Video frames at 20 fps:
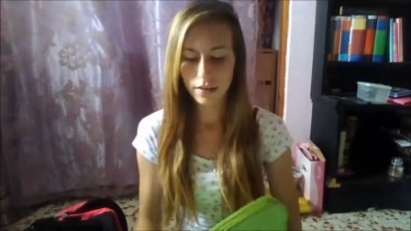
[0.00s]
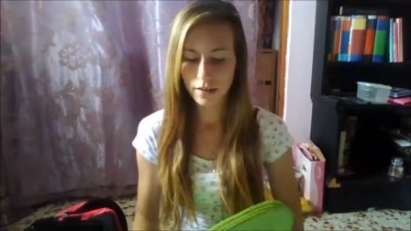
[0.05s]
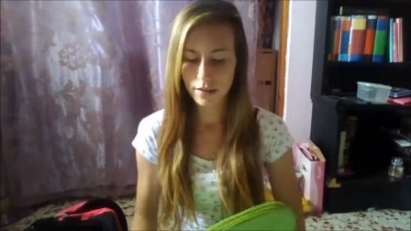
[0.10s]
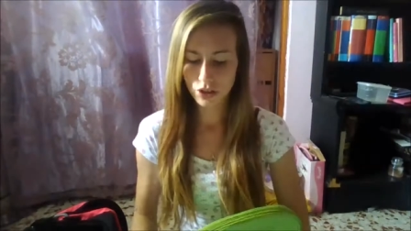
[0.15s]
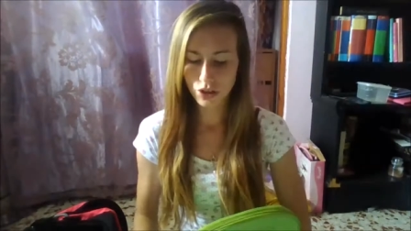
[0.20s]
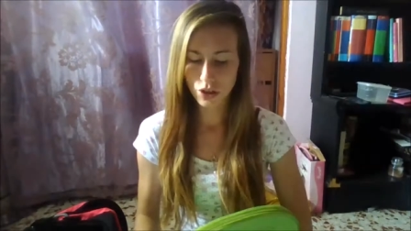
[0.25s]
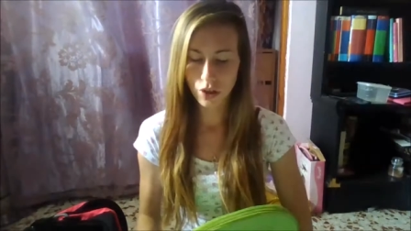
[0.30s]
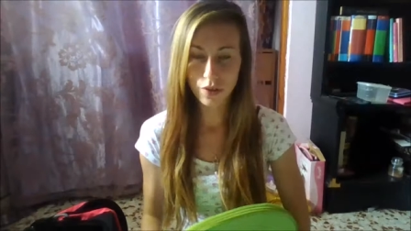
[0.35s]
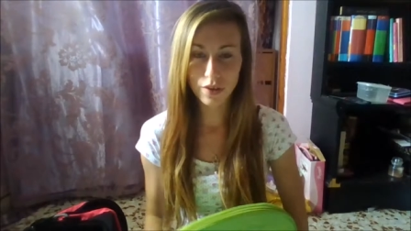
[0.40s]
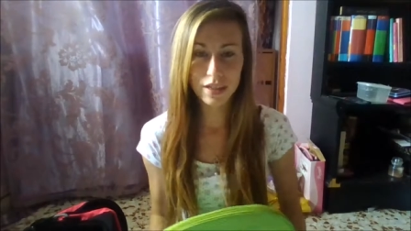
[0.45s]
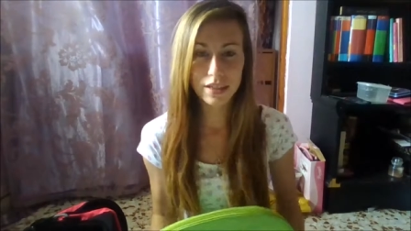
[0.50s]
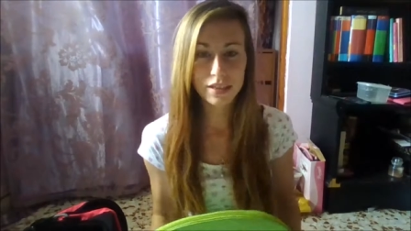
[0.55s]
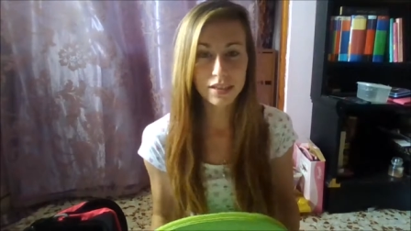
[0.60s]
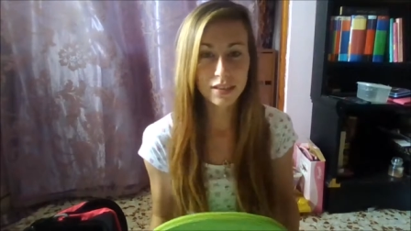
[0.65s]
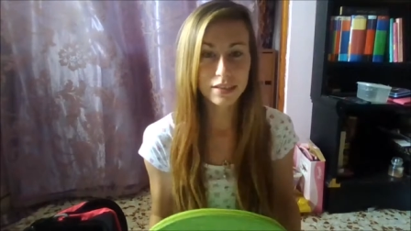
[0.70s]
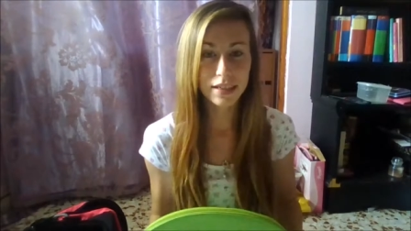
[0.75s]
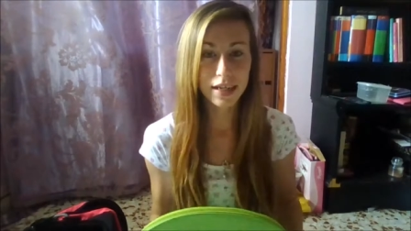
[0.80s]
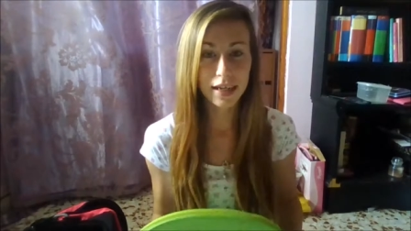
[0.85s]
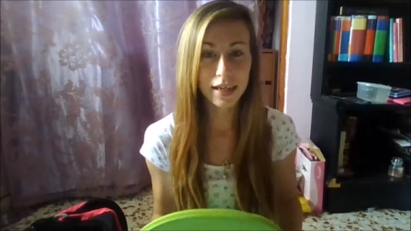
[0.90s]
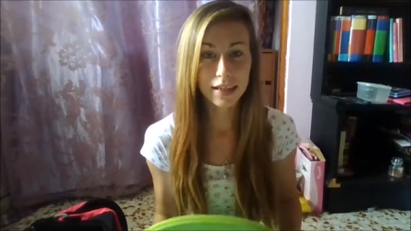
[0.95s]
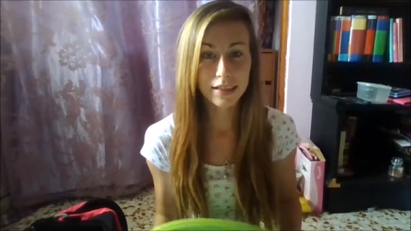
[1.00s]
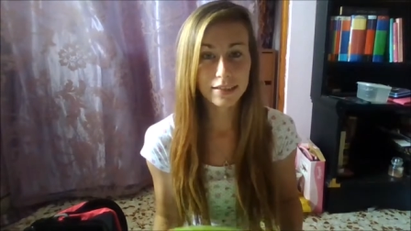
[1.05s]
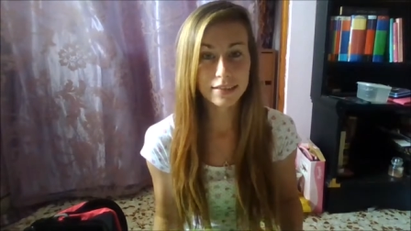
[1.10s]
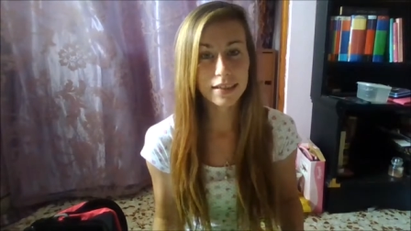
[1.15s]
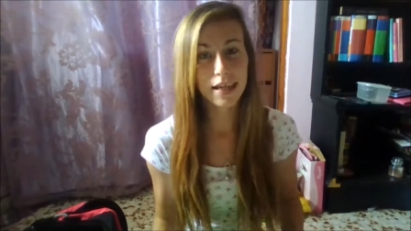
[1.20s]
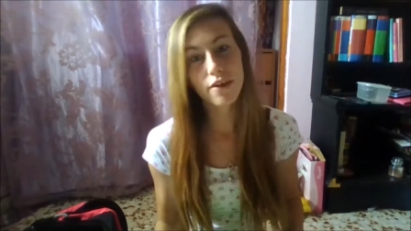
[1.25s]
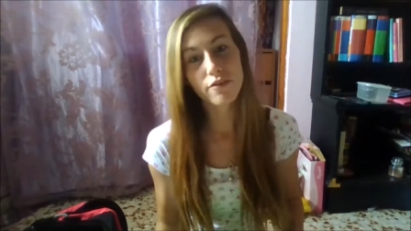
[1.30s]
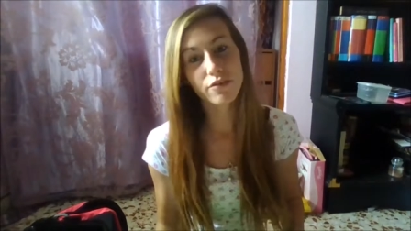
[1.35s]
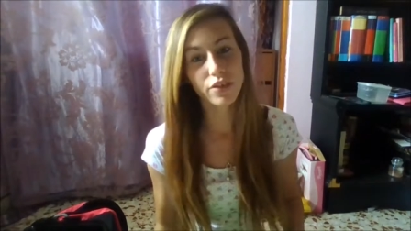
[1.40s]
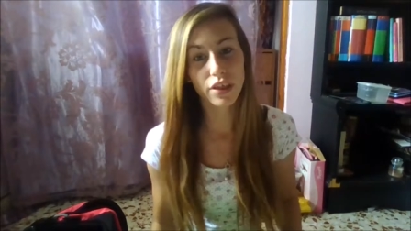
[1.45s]
So this contains
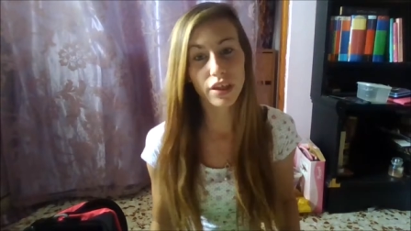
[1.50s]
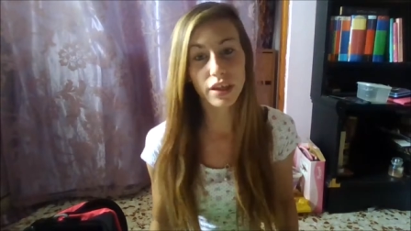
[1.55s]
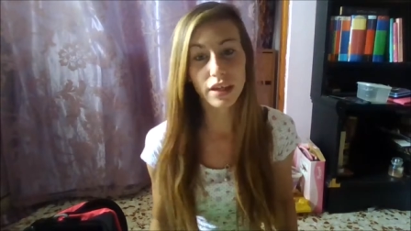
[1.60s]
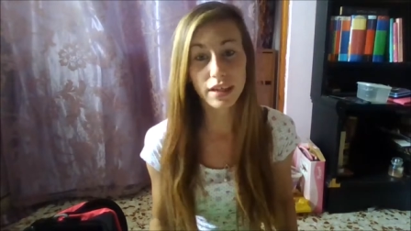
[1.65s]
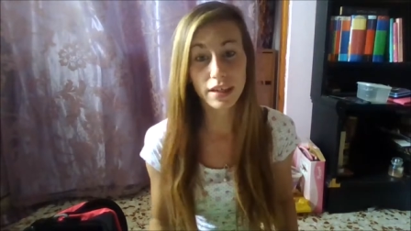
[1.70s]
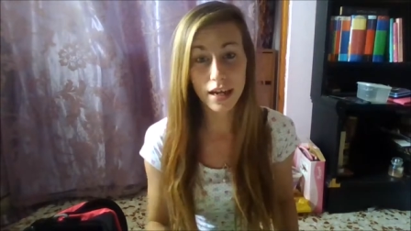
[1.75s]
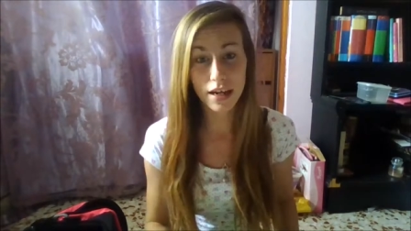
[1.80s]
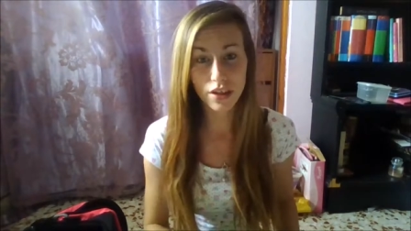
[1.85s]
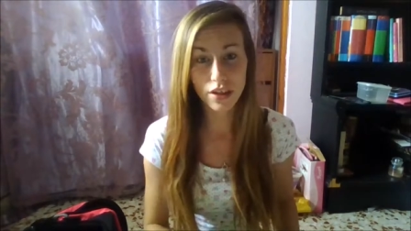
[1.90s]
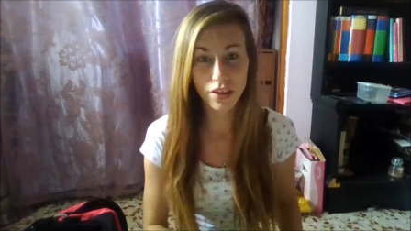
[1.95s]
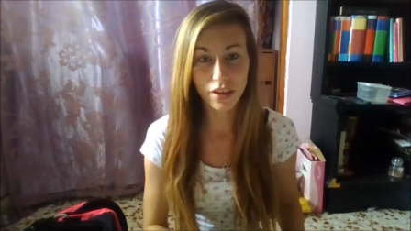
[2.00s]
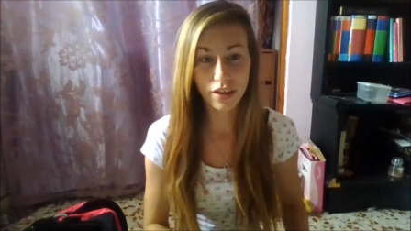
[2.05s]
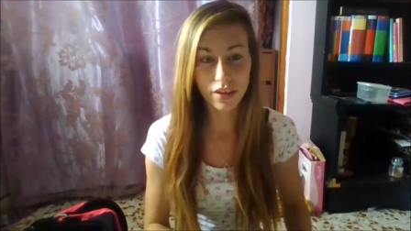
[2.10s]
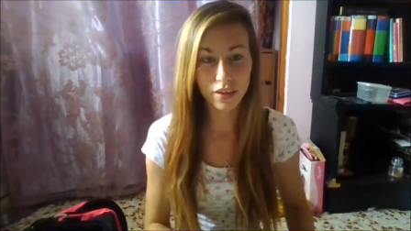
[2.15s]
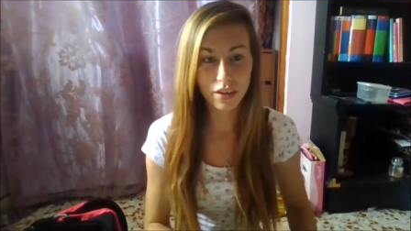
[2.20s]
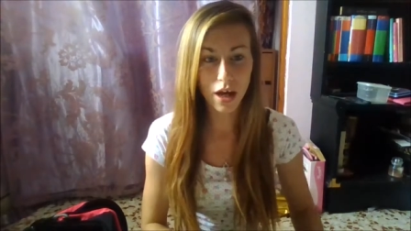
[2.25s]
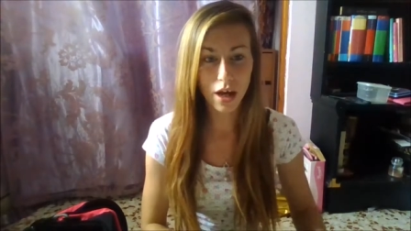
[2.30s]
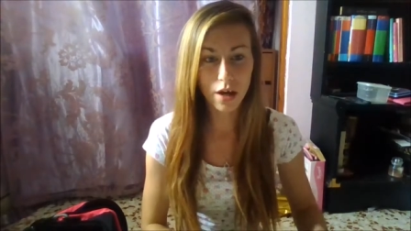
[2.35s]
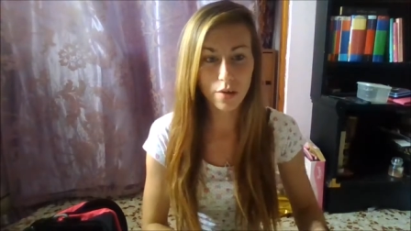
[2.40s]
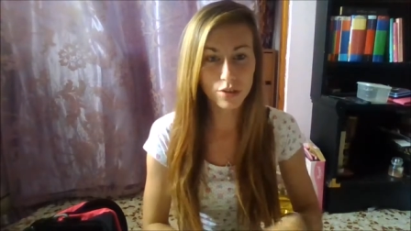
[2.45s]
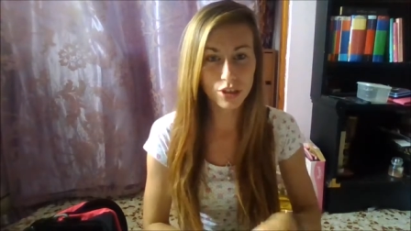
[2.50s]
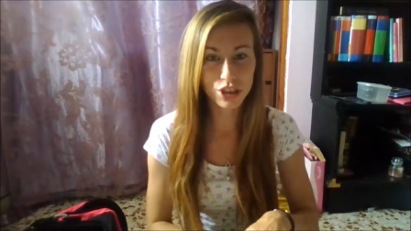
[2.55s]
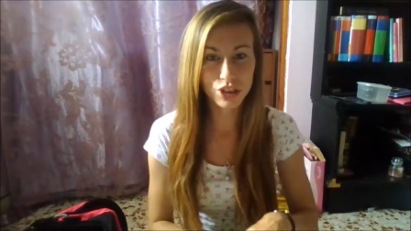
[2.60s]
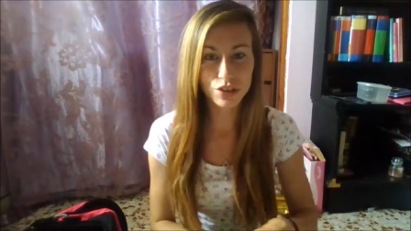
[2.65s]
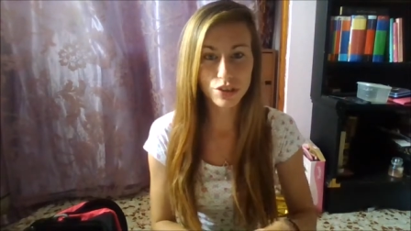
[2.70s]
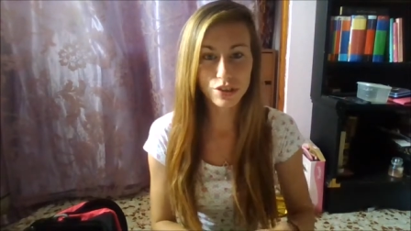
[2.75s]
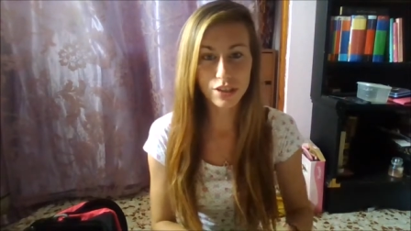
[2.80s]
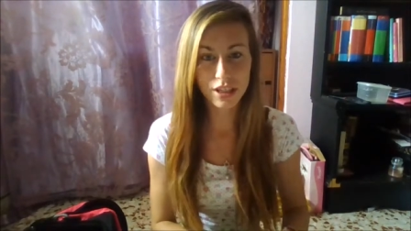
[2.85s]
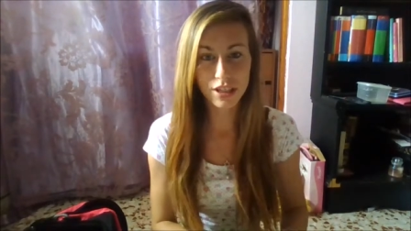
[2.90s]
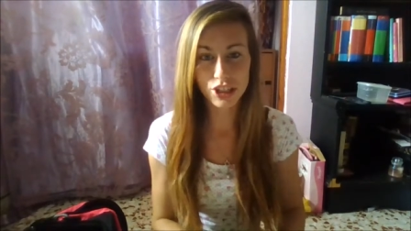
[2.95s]
everything and anything that I would
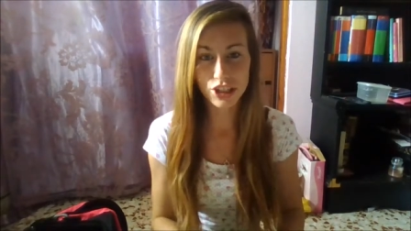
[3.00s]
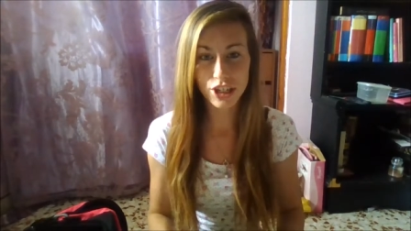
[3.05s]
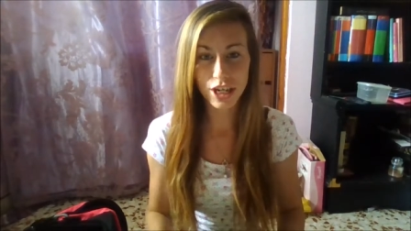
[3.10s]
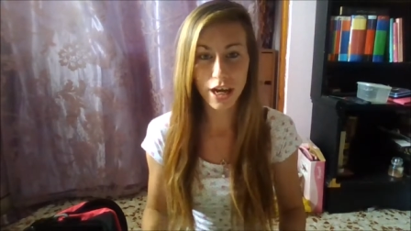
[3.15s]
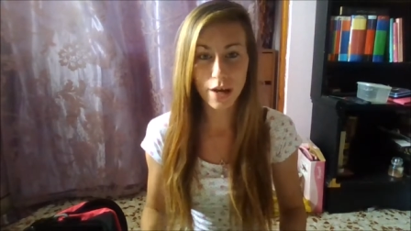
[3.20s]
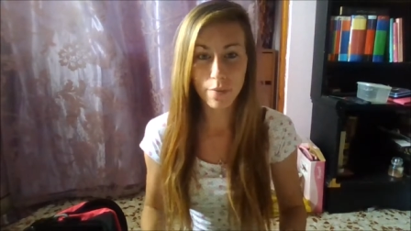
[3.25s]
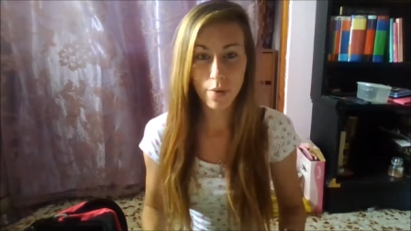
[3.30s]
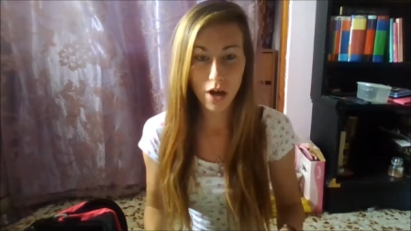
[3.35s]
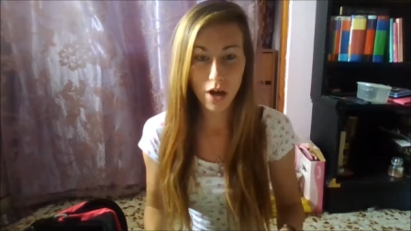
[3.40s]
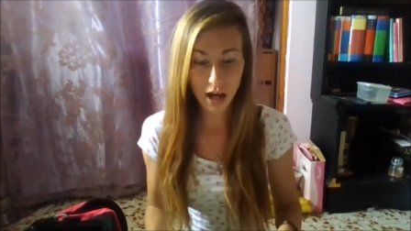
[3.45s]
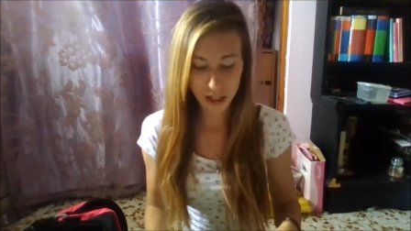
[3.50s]
use in the shower.